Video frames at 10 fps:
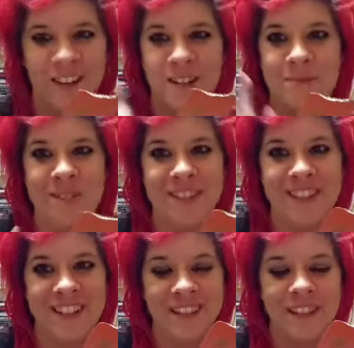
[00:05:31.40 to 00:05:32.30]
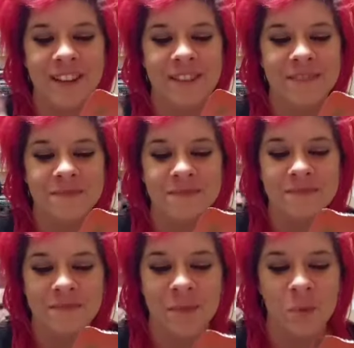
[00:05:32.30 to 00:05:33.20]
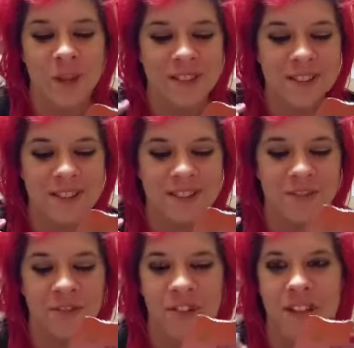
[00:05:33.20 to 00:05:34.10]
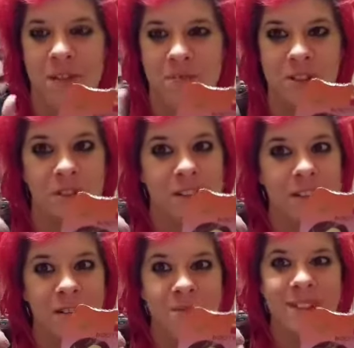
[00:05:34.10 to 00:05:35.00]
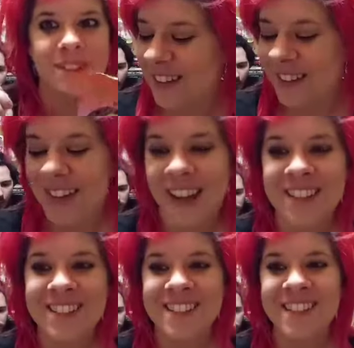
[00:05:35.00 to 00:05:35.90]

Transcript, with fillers: on your booty once it's fully absorbed. It's